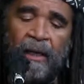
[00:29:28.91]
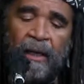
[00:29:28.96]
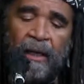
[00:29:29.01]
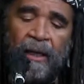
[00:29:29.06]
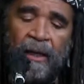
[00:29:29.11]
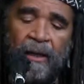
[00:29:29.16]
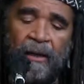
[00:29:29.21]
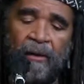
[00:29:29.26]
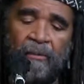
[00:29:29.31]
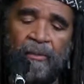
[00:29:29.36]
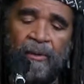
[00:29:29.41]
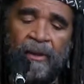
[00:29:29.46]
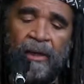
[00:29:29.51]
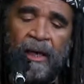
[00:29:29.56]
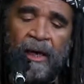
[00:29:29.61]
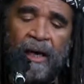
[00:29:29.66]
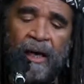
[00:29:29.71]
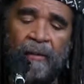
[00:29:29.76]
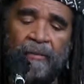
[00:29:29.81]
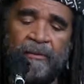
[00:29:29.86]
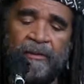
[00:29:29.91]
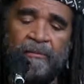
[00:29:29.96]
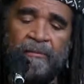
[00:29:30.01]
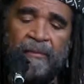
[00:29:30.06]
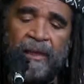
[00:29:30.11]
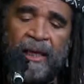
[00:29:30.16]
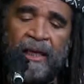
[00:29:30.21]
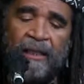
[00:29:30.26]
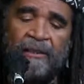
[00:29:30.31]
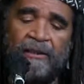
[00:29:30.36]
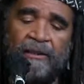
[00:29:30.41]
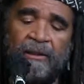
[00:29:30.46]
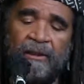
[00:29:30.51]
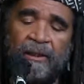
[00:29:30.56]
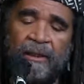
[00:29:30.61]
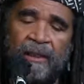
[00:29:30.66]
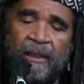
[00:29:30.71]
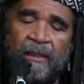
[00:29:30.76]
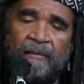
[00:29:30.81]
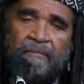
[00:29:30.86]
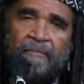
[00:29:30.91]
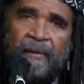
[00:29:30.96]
help optimize your gut